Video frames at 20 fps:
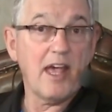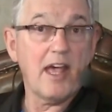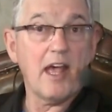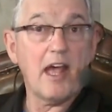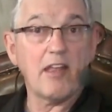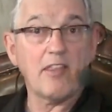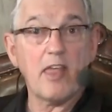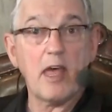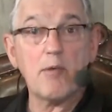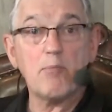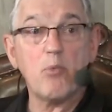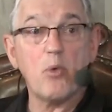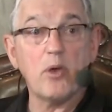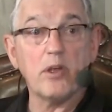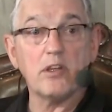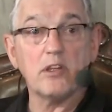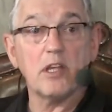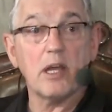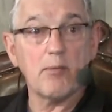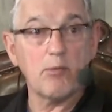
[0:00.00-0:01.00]
at that point
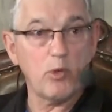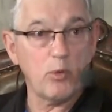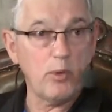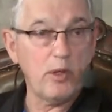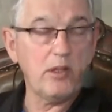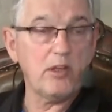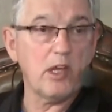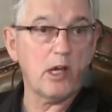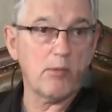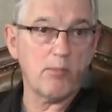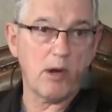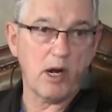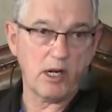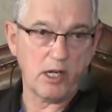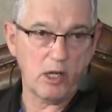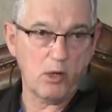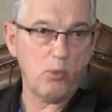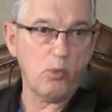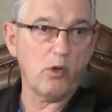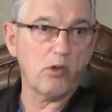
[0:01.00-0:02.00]
in time, the retail
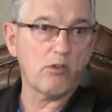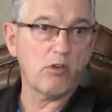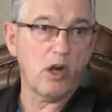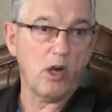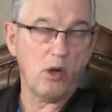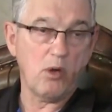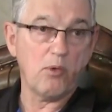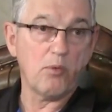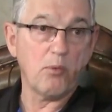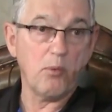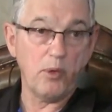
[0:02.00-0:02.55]
market will grow.